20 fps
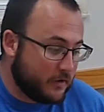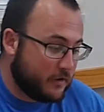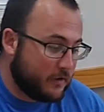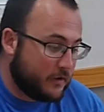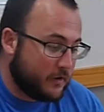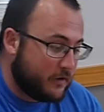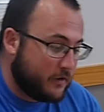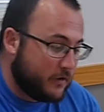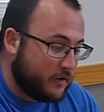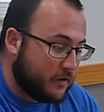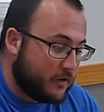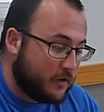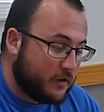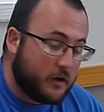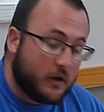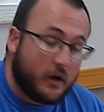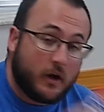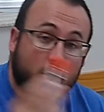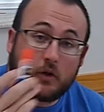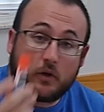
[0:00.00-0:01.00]

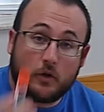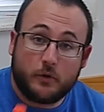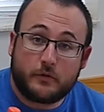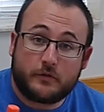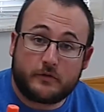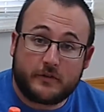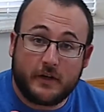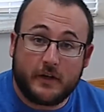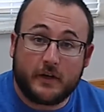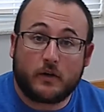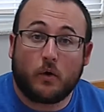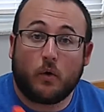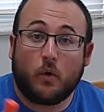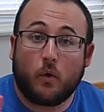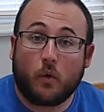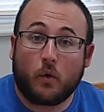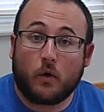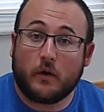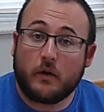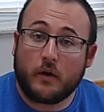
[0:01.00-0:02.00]
a glue stick,
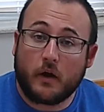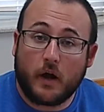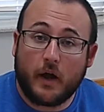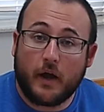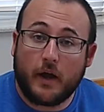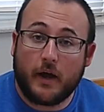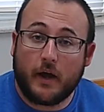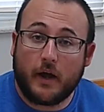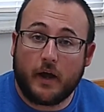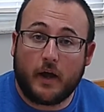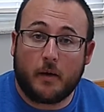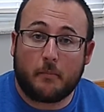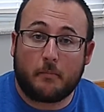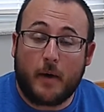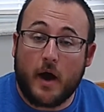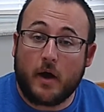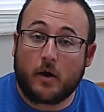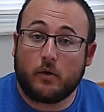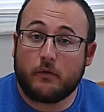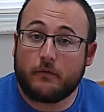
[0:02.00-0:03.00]
or a
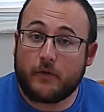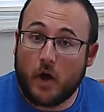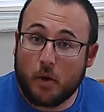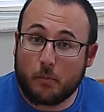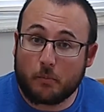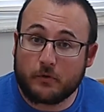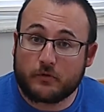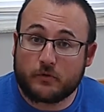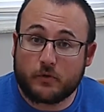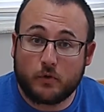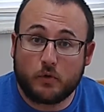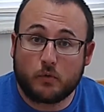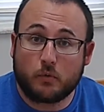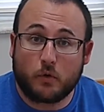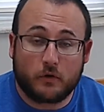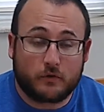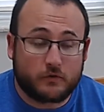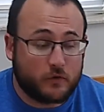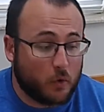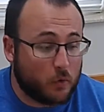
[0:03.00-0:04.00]
bottle of Elmer's glue
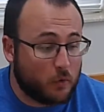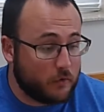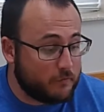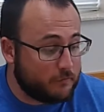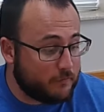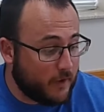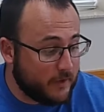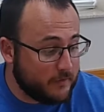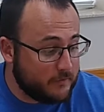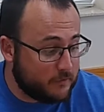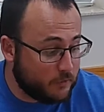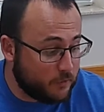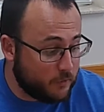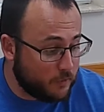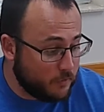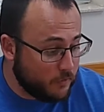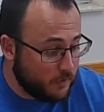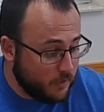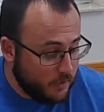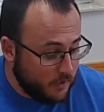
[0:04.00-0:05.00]
works totally fine
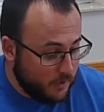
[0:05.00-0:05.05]
too,